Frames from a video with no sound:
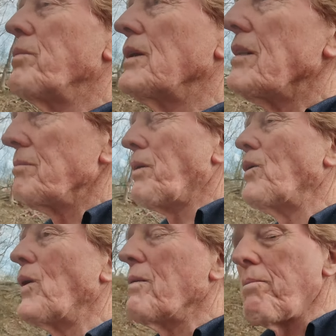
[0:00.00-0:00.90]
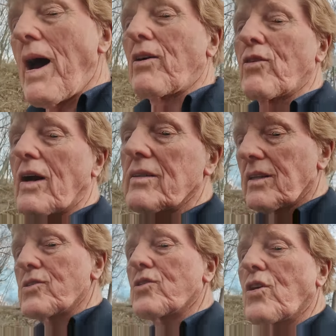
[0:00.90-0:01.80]
But by way of background,
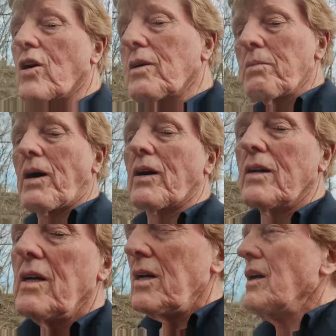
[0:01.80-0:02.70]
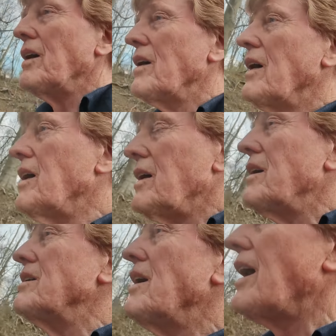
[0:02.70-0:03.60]
let's talk about
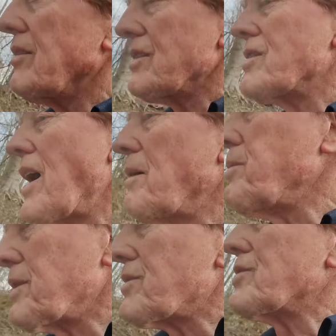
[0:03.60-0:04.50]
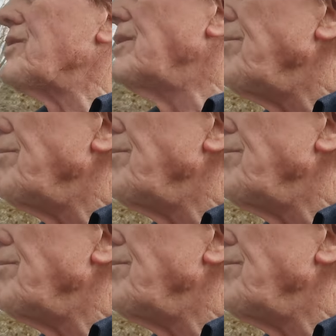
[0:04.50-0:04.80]
uh, how this happens.